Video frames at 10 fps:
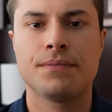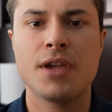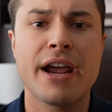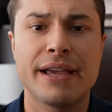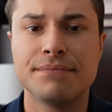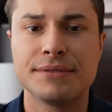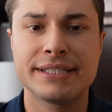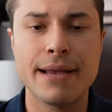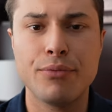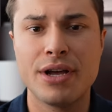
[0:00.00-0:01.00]
right,
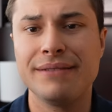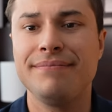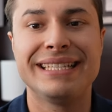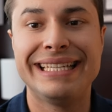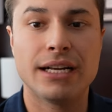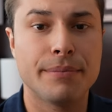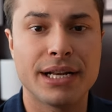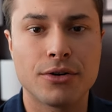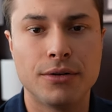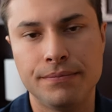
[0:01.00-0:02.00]
step 1, get a
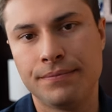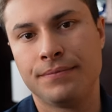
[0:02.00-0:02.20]
medical.